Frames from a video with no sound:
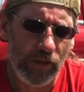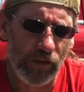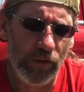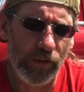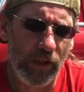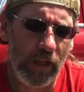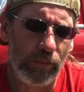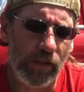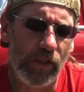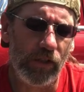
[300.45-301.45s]
So
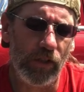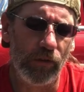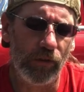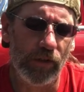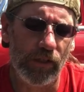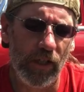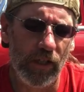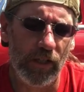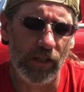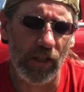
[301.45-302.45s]
thank my sister for
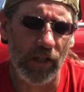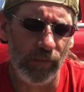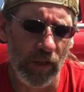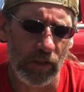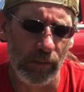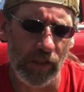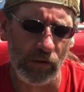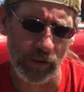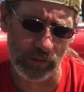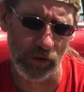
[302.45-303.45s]
sending this in. That's the
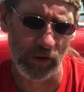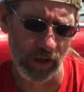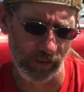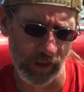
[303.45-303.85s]
best cream soda I've